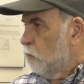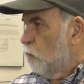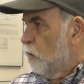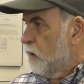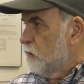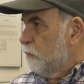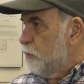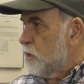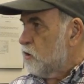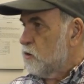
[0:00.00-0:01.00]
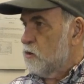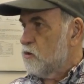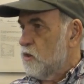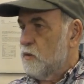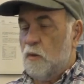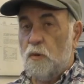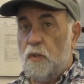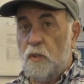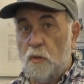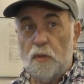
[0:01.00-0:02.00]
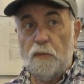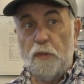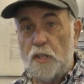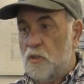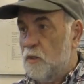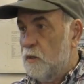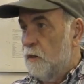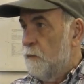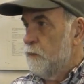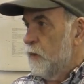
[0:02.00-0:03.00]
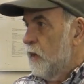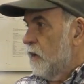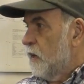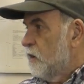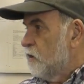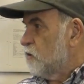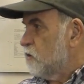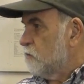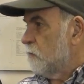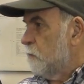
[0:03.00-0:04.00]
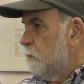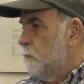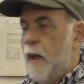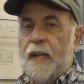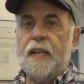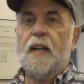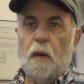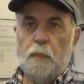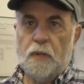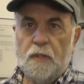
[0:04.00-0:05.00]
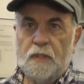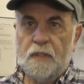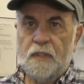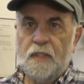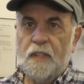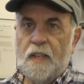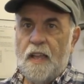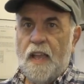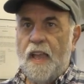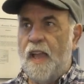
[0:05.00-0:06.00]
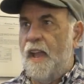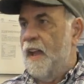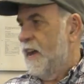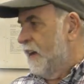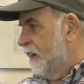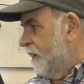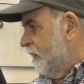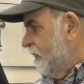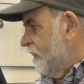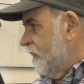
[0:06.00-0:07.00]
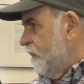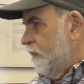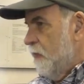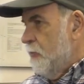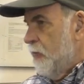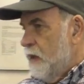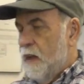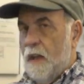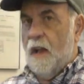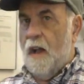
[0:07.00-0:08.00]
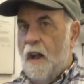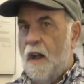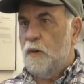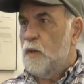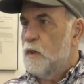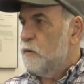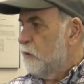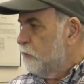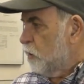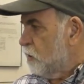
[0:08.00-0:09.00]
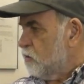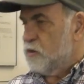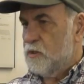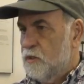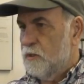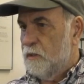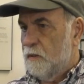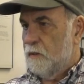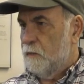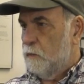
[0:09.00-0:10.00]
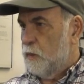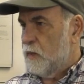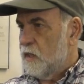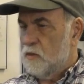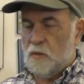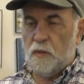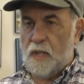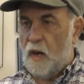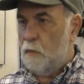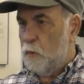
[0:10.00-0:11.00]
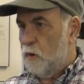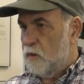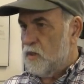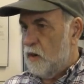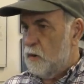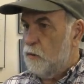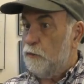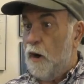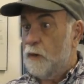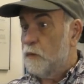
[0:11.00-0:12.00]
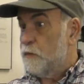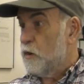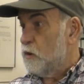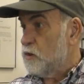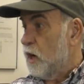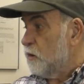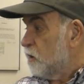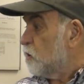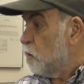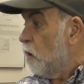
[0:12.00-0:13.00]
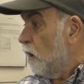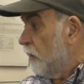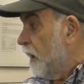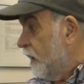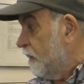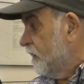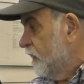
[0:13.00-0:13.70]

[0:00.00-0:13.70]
one of the features, an early feature, is backing up. And how do you reverse with these early outboards? How do you find reverse? How do you do all that?